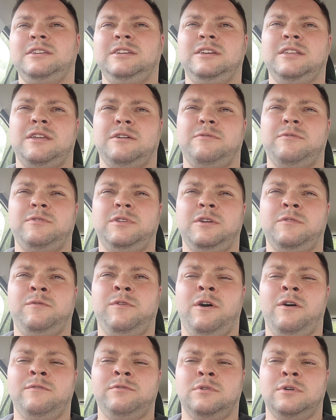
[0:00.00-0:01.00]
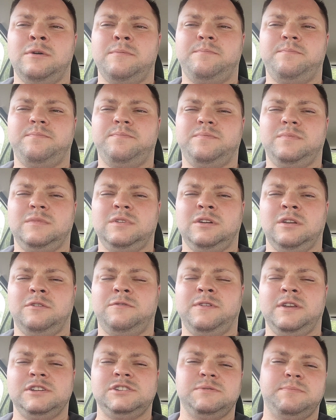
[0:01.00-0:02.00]
You thought they were going to
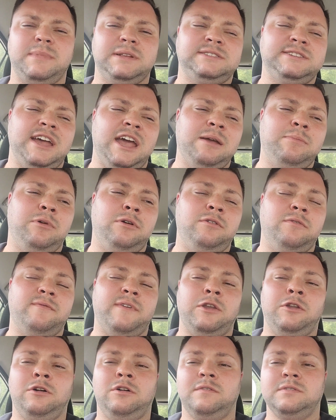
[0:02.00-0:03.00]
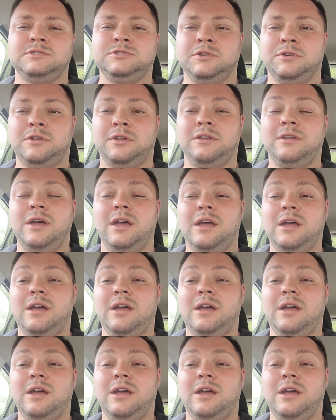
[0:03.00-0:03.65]
finish in mid-table, and then all of a sudden,